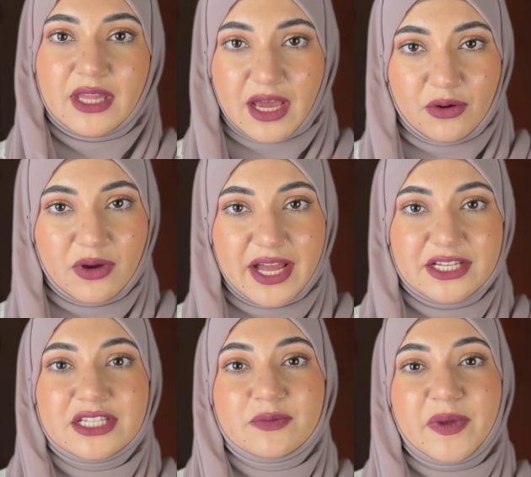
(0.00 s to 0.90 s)
Now, I
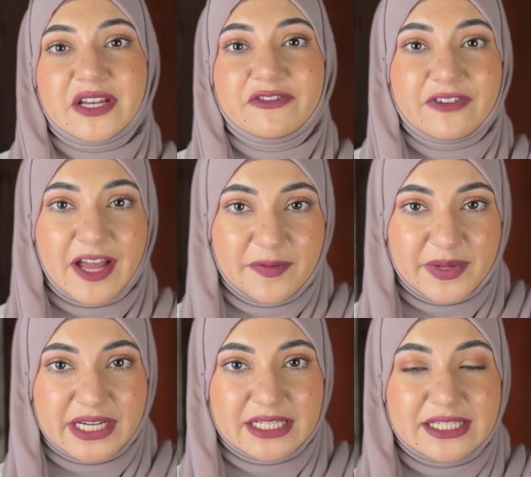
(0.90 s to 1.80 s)
just spend 5
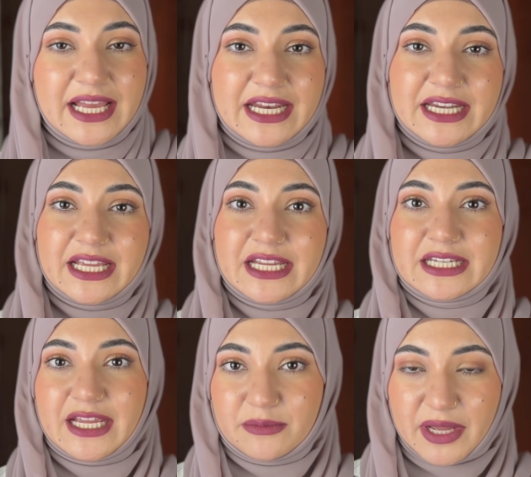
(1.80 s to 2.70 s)
minutes editing
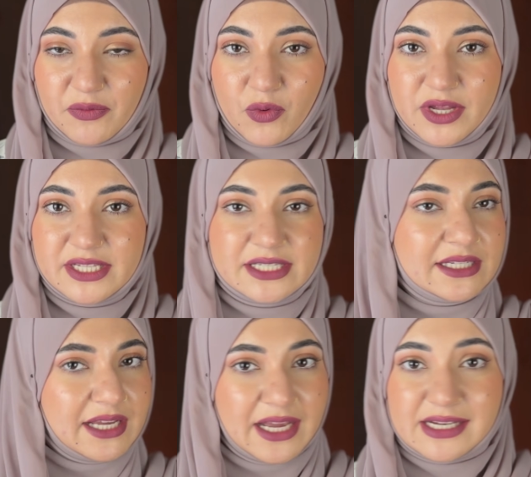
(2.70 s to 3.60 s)
it in my voice
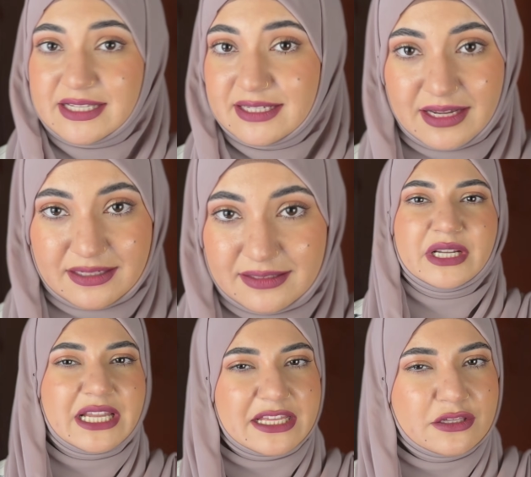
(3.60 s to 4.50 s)
and it's done.
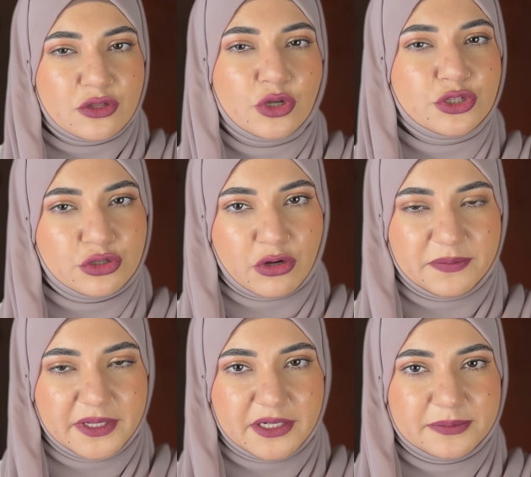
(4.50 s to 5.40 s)
But let's not
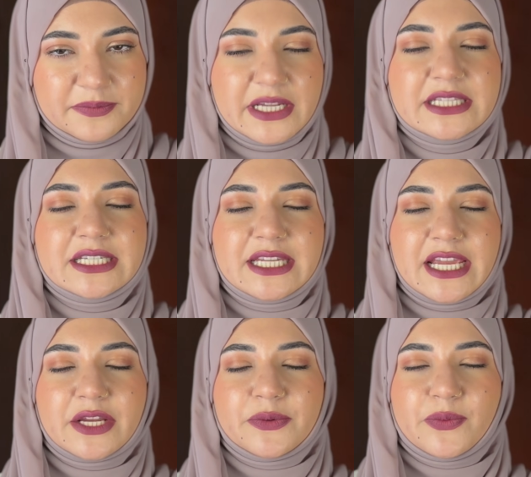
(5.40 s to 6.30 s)
stop there. Let's
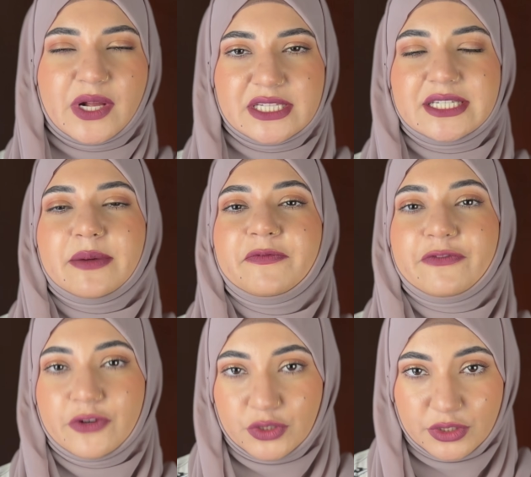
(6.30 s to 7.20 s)
take it one step
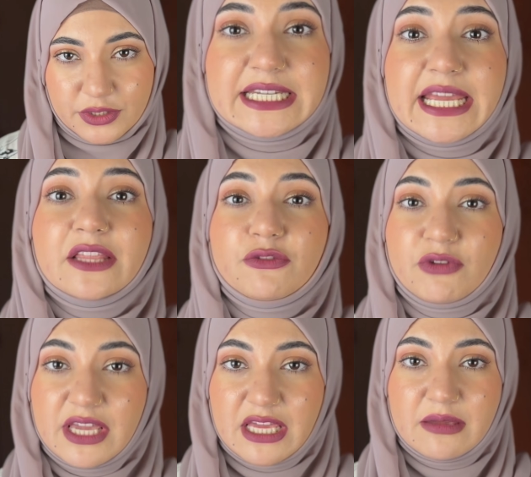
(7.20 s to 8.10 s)
further. Take
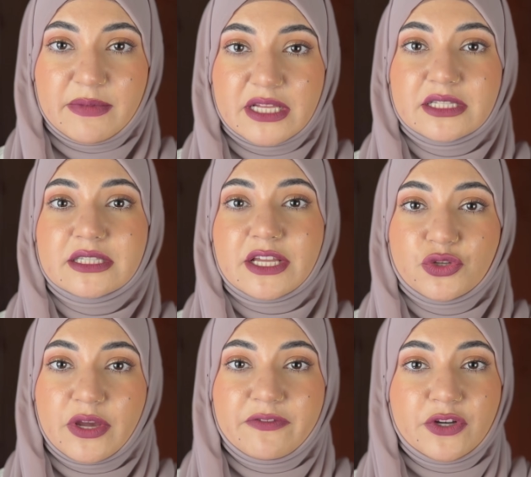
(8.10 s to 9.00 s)
3 emails that
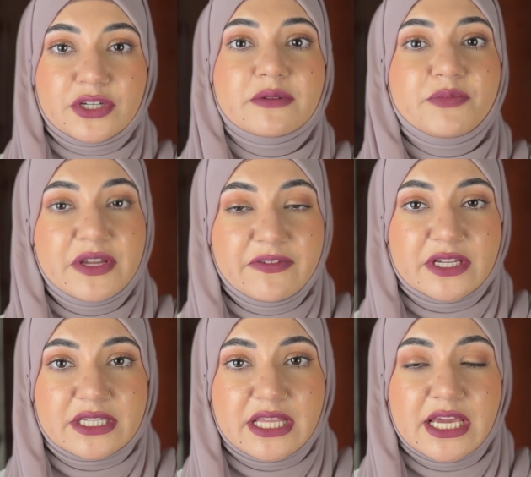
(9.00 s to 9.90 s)
you have written
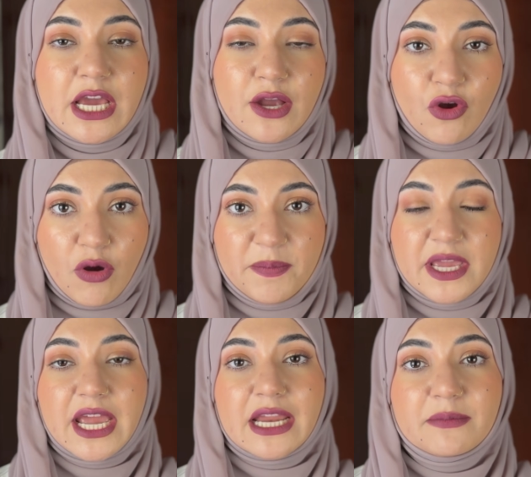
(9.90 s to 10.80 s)
previously,
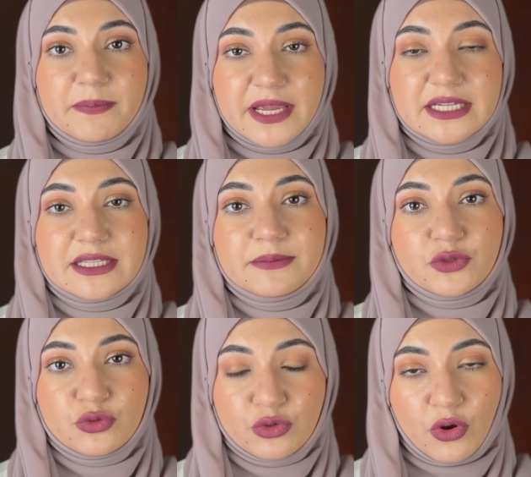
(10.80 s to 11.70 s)
copy and paste them
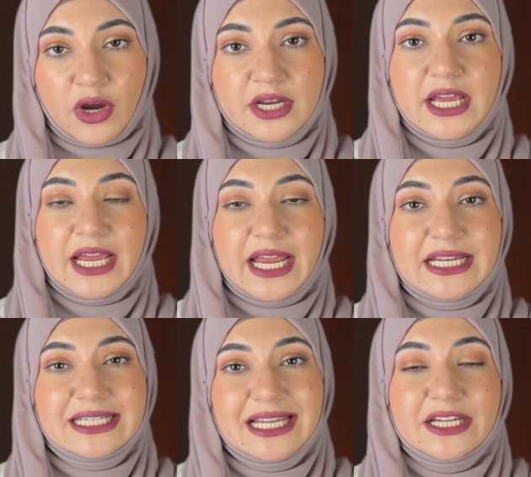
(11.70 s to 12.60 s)
to Claude,
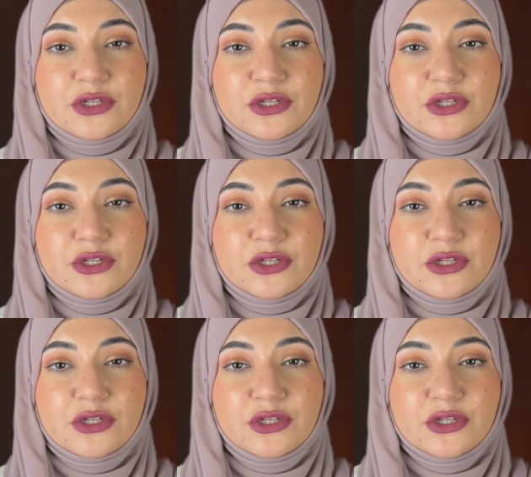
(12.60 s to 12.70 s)
and tell